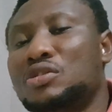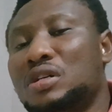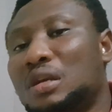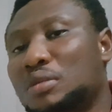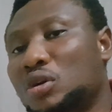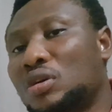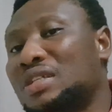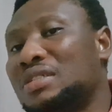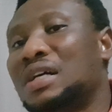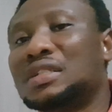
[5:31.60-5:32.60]
let me call
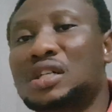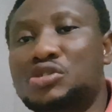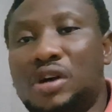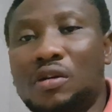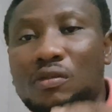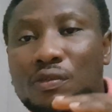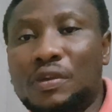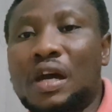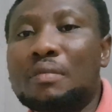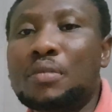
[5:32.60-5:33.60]
it that, a
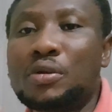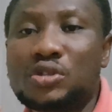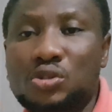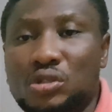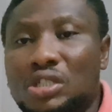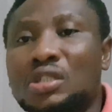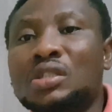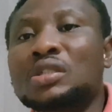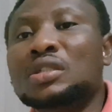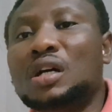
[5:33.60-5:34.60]
dragonfly bearish doji,
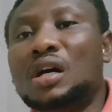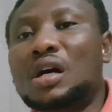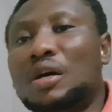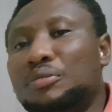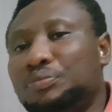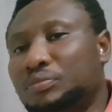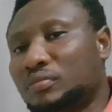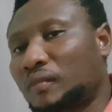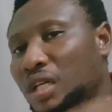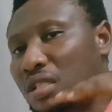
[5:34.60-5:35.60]

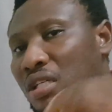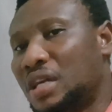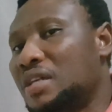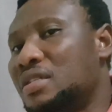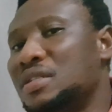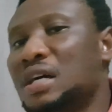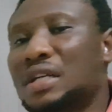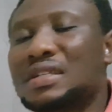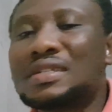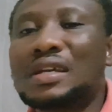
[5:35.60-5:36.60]
indicating
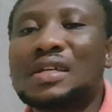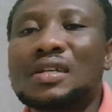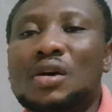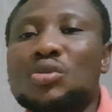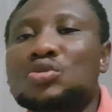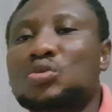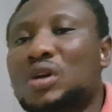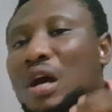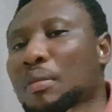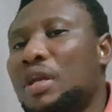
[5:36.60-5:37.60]
that sellers are also
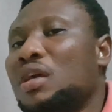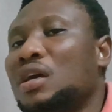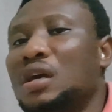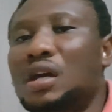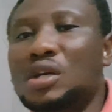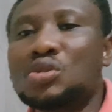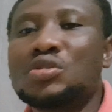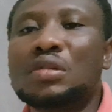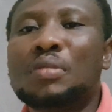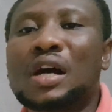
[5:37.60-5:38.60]
coming into
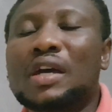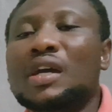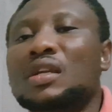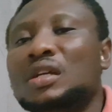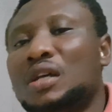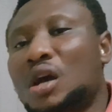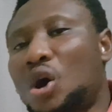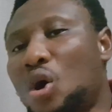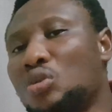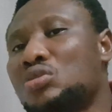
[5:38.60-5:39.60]
the market.
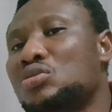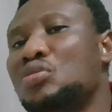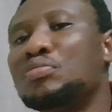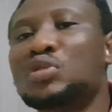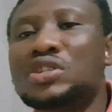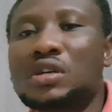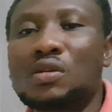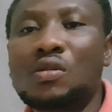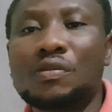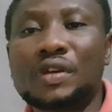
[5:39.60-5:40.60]
Also, bullish
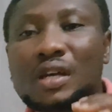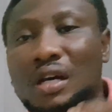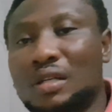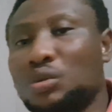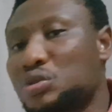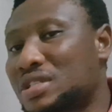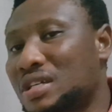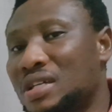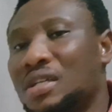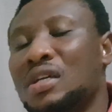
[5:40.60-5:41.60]
engulfing
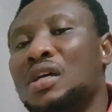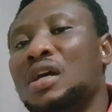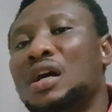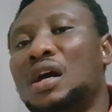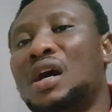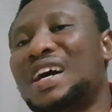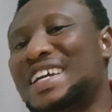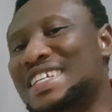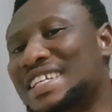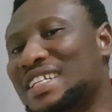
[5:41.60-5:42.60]
candlestick
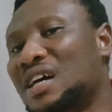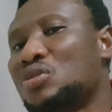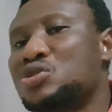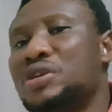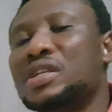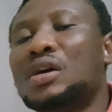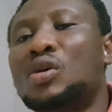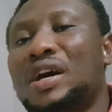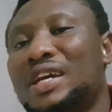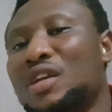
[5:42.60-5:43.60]
in the downtrend
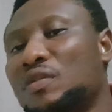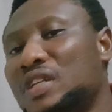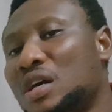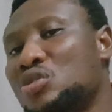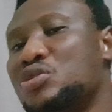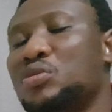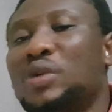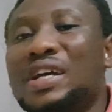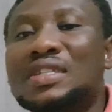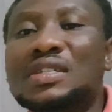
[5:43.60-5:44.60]
or at the end of the downtrend, when
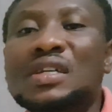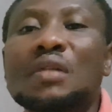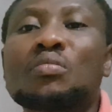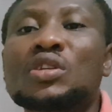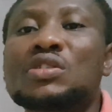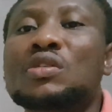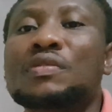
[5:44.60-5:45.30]
I see a bullish